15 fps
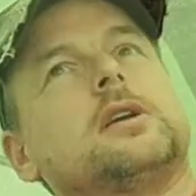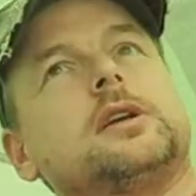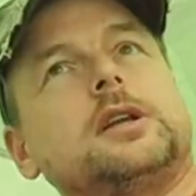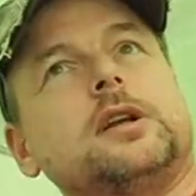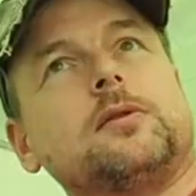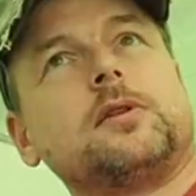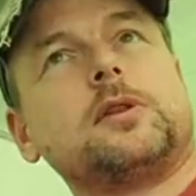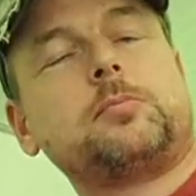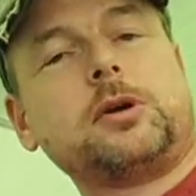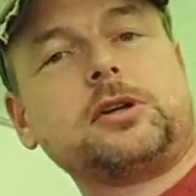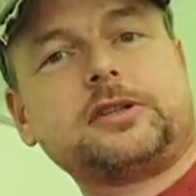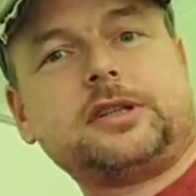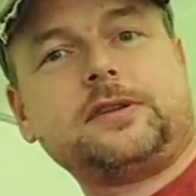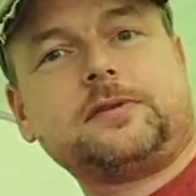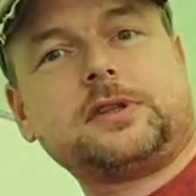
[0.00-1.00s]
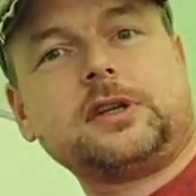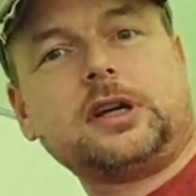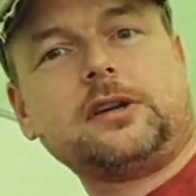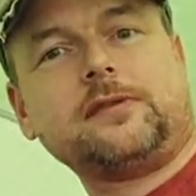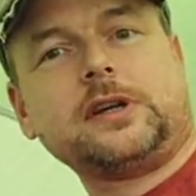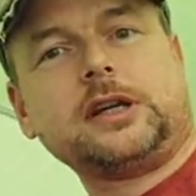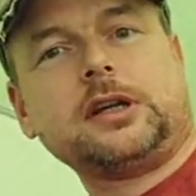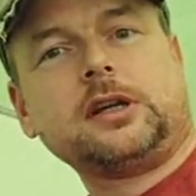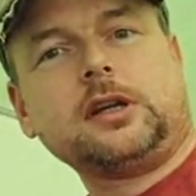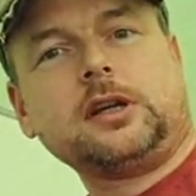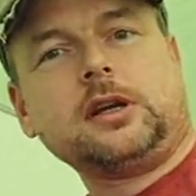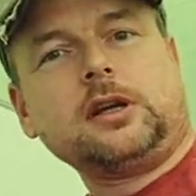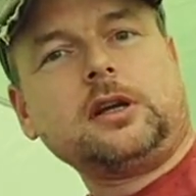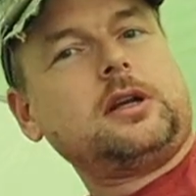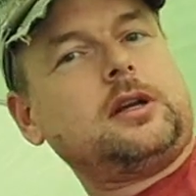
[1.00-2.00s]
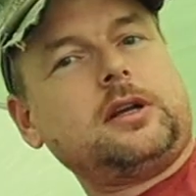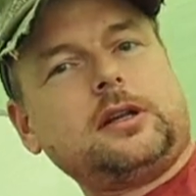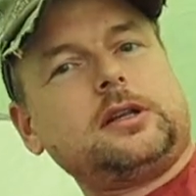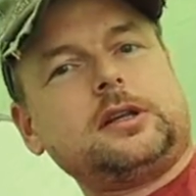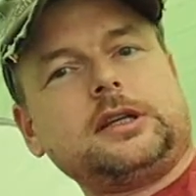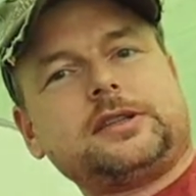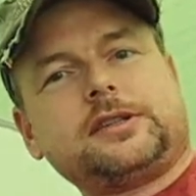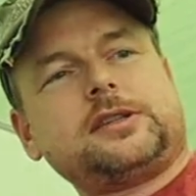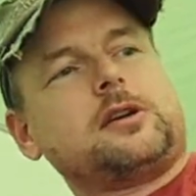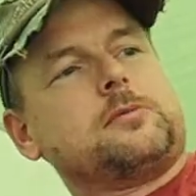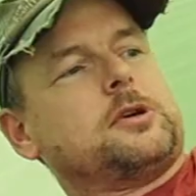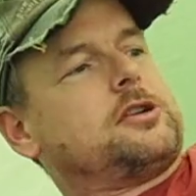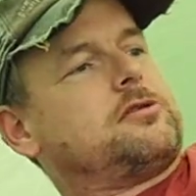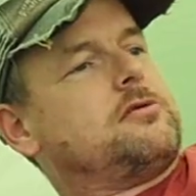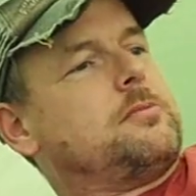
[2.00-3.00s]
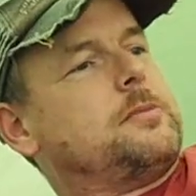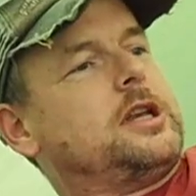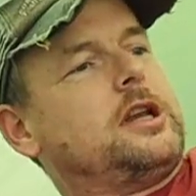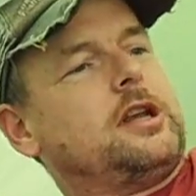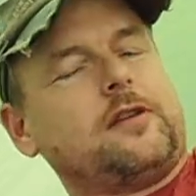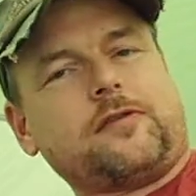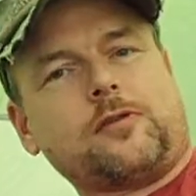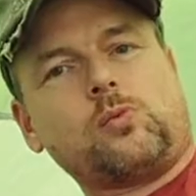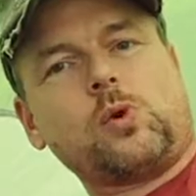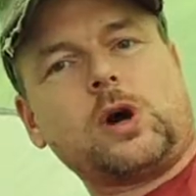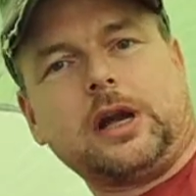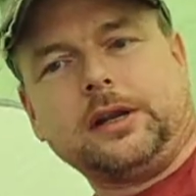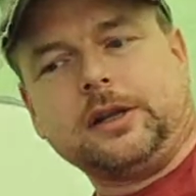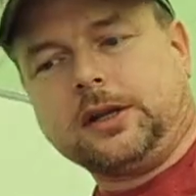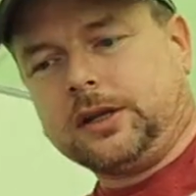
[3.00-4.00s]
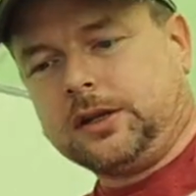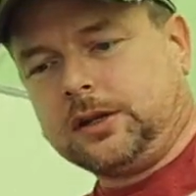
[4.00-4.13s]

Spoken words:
You know, on the positive side of it, there's so much room in here for one.